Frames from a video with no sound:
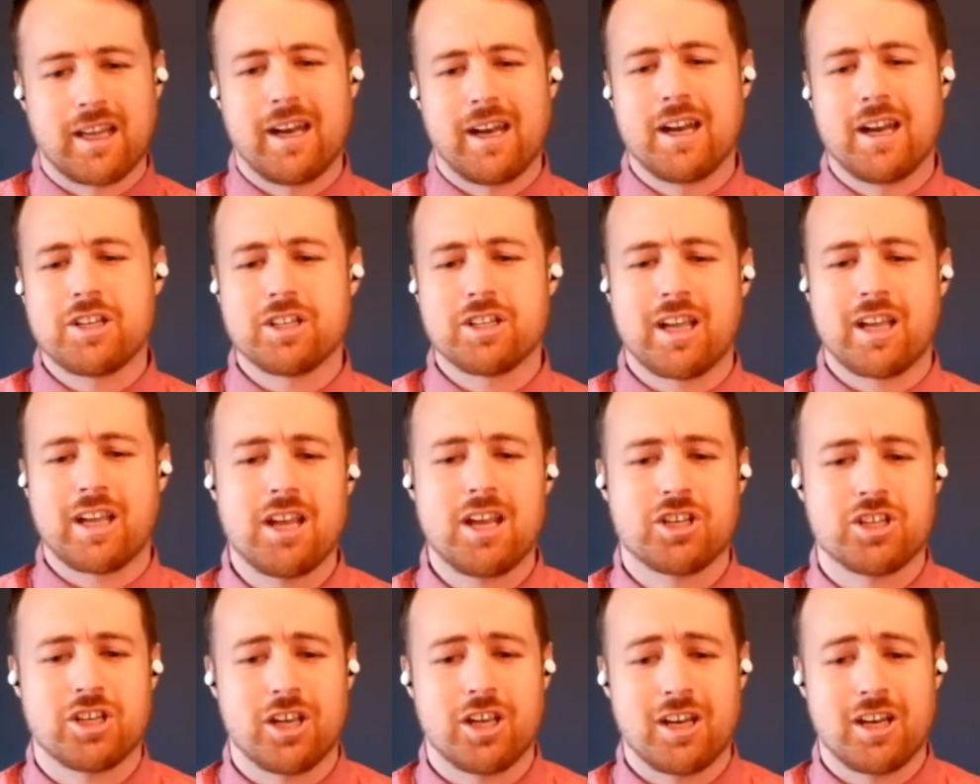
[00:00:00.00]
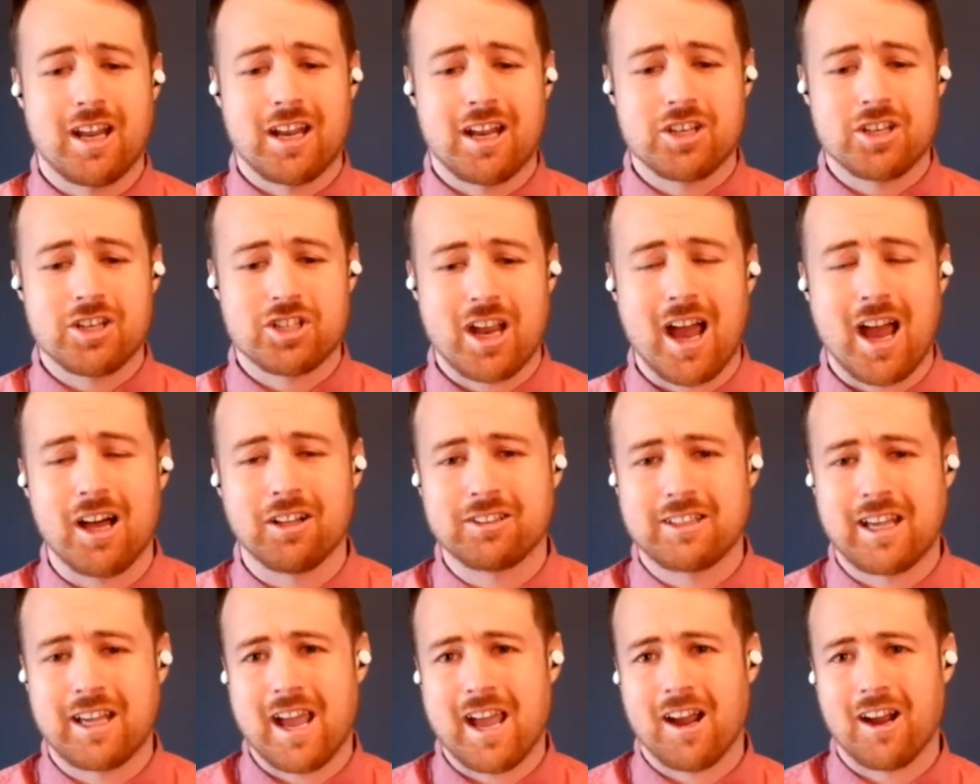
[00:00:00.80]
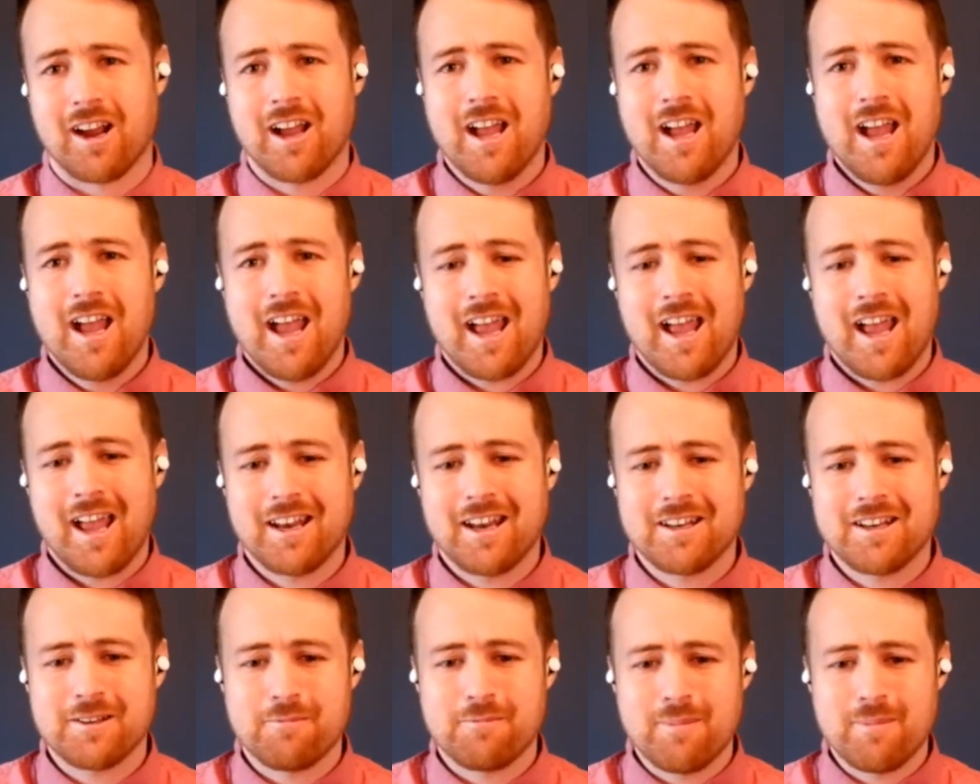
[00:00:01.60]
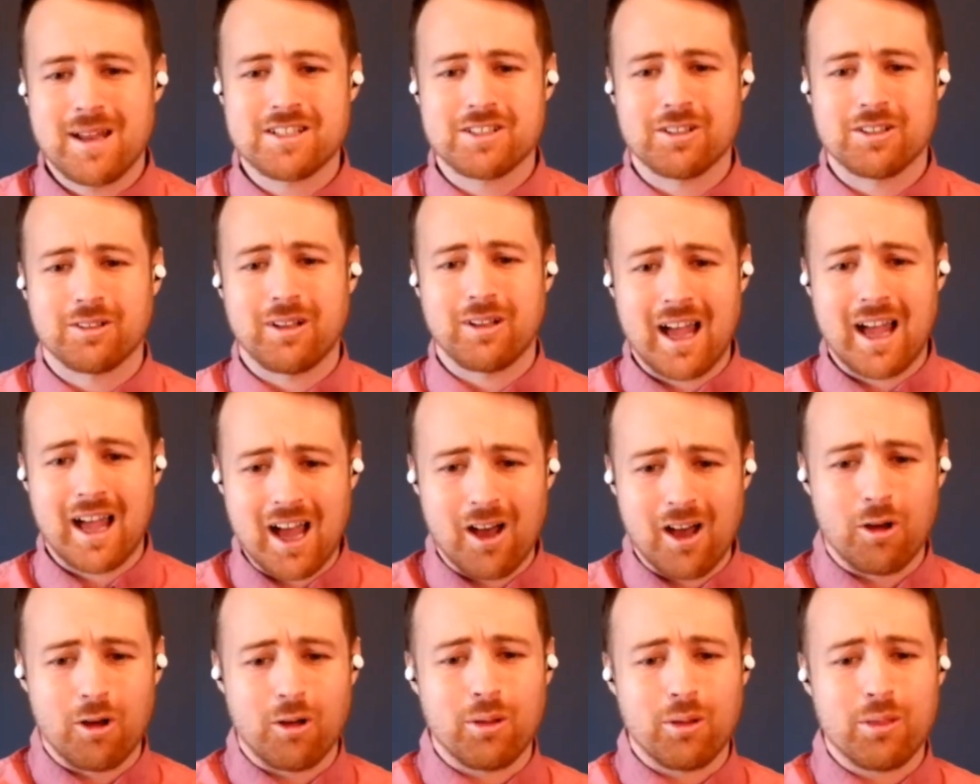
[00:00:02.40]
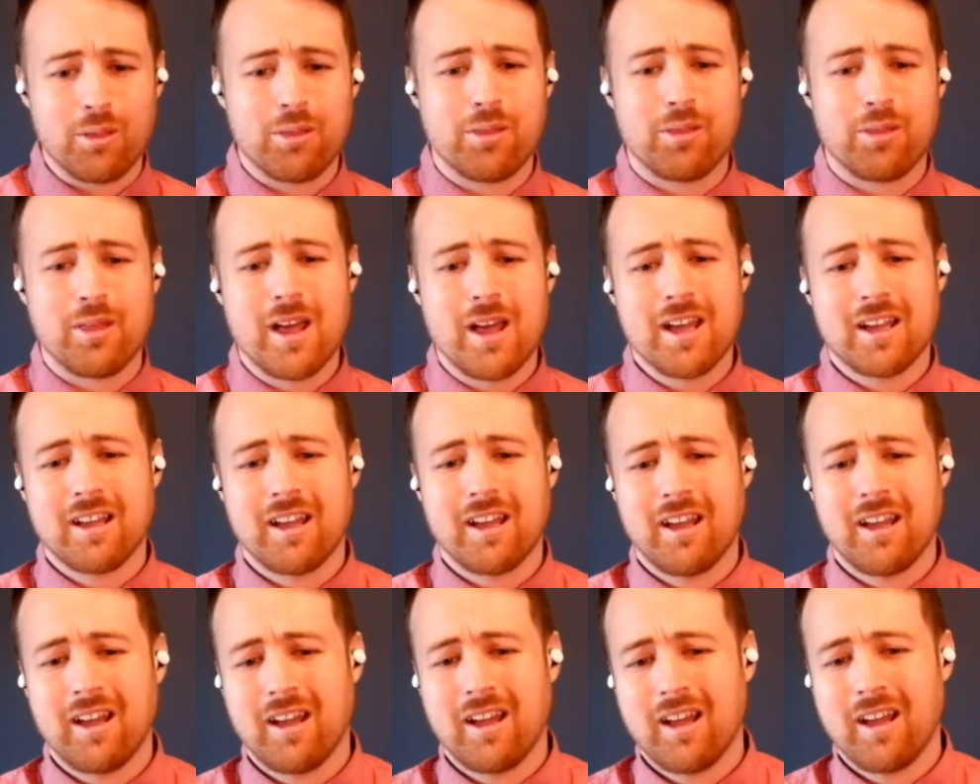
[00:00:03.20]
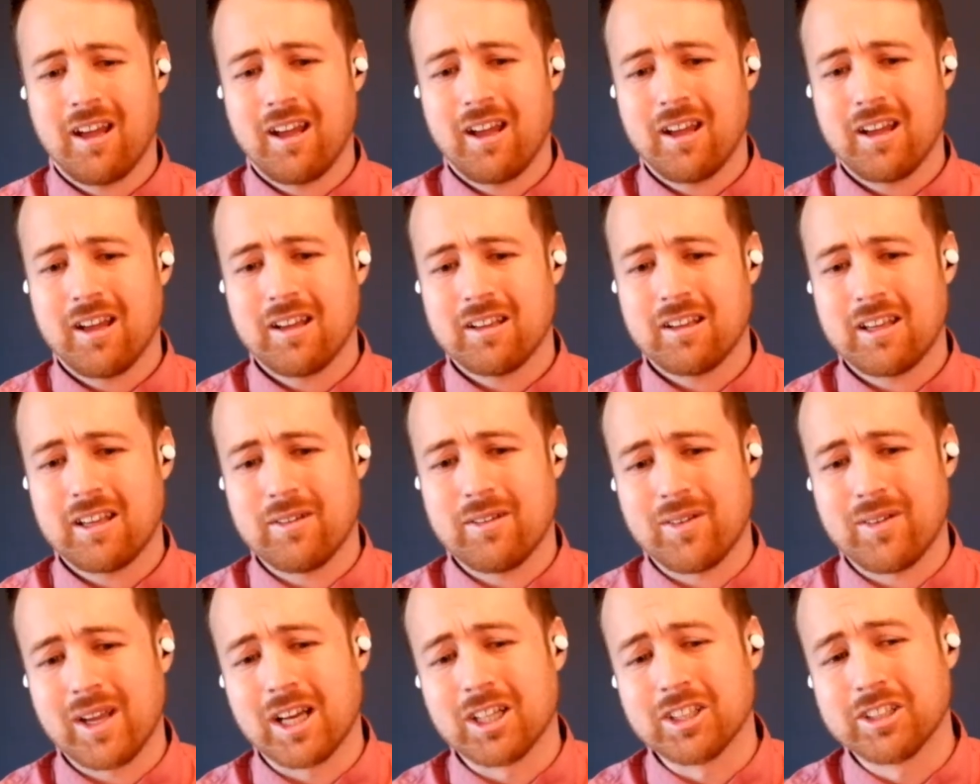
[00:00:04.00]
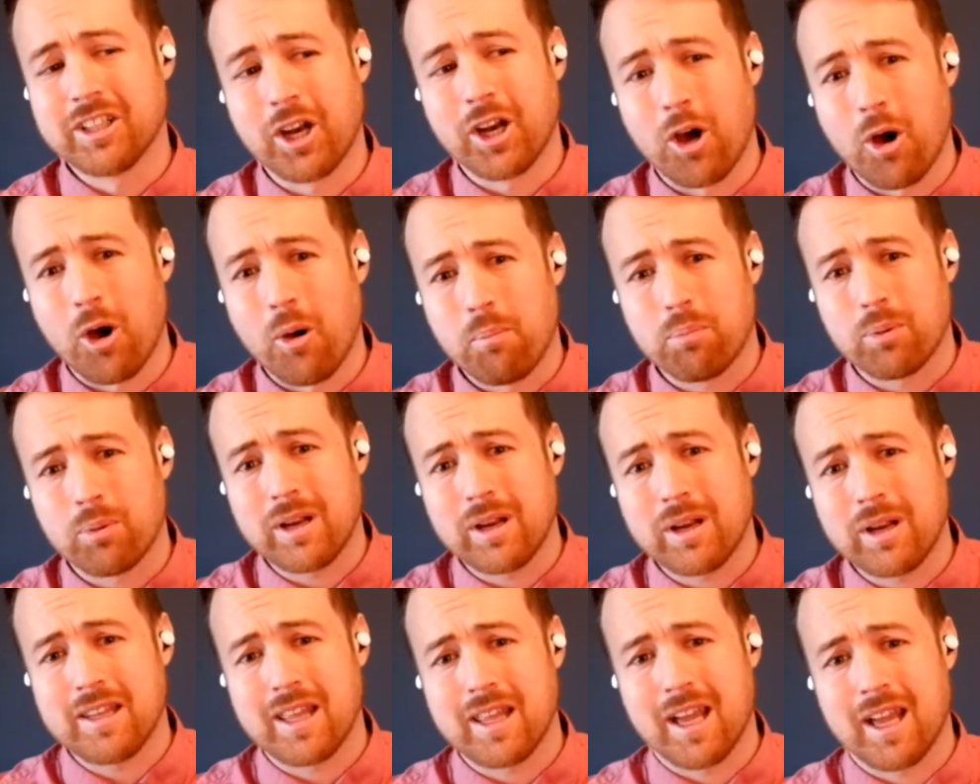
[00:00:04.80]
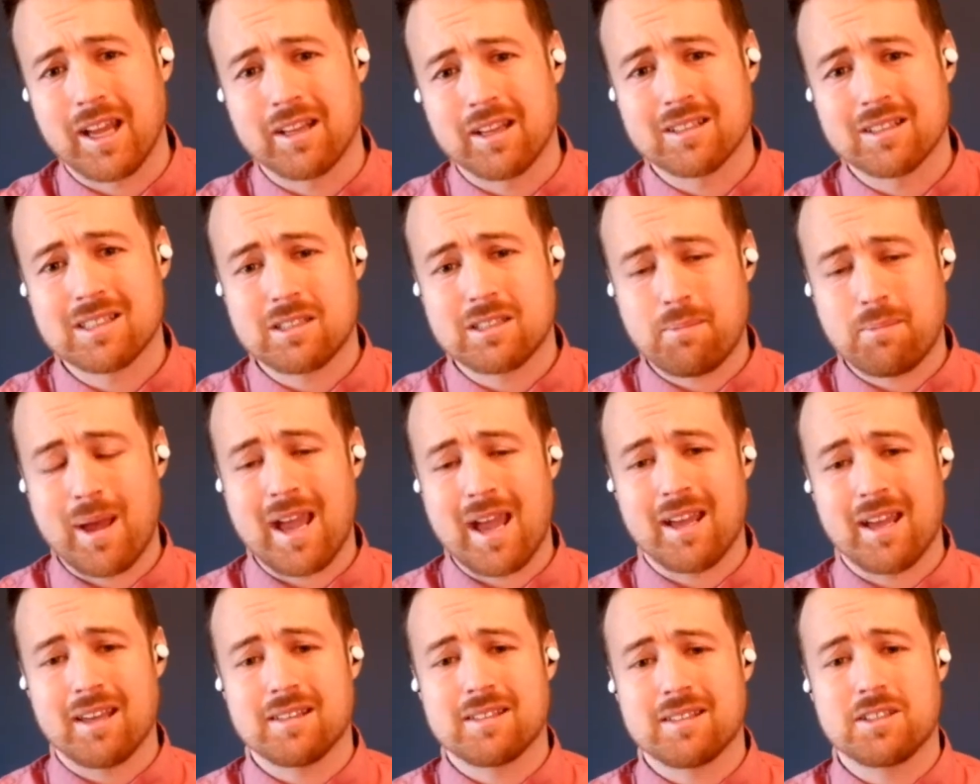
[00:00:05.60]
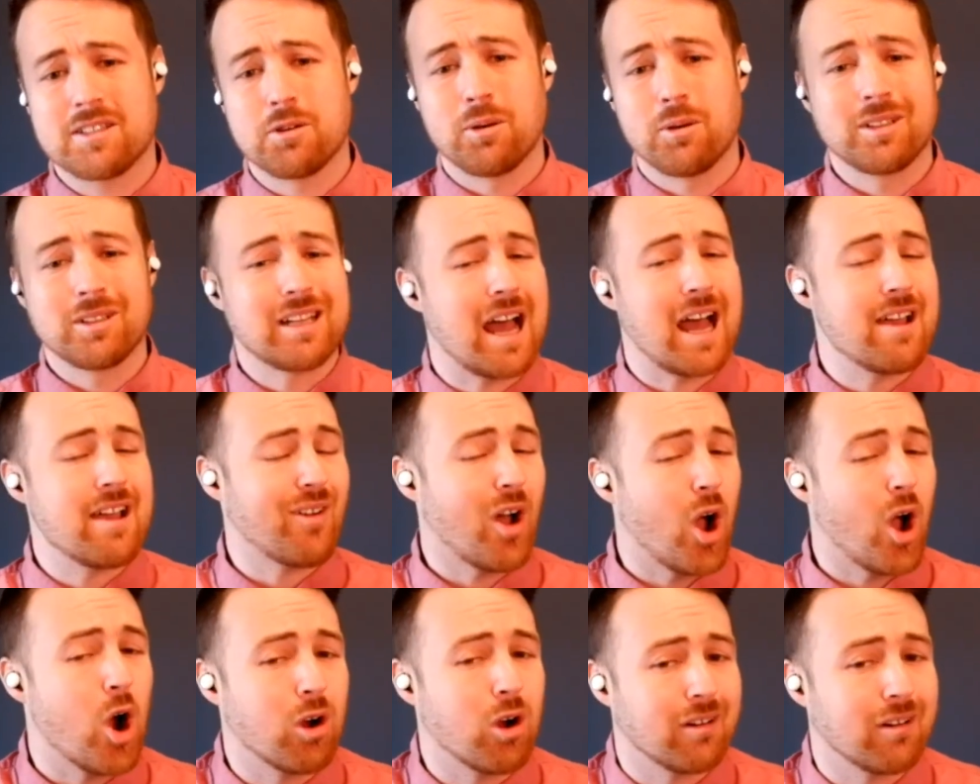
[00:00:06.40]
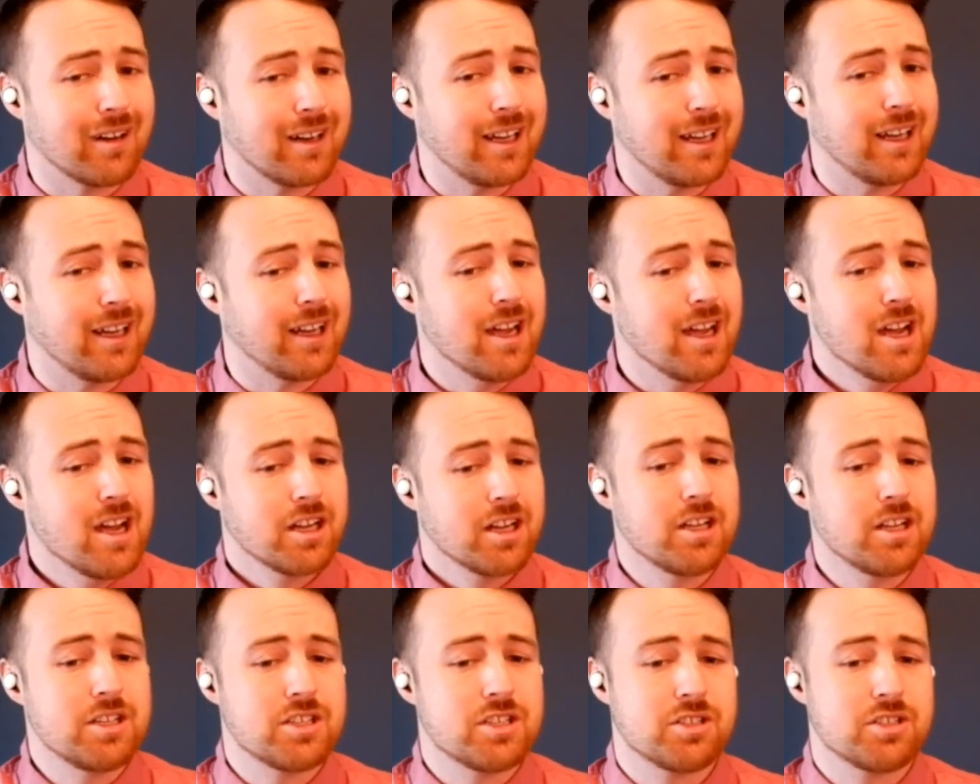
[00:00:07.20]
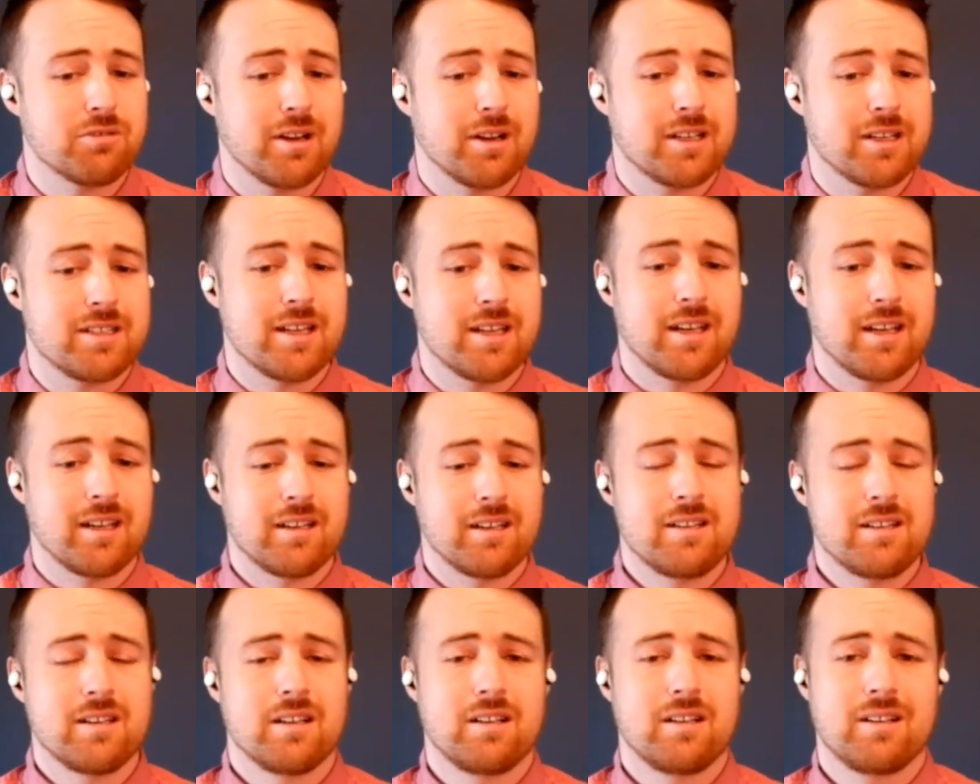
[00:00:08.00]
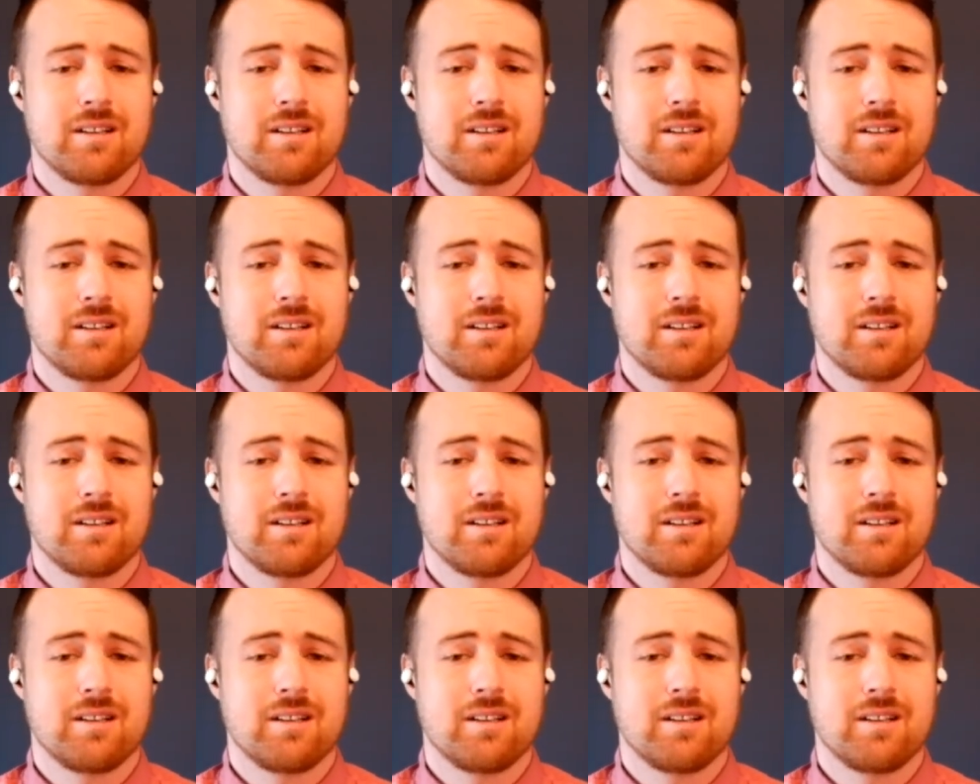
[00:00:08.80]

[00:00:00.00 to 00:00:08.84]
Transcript: and education and childcare and mental health, giving a little breathing space to a life already constricted?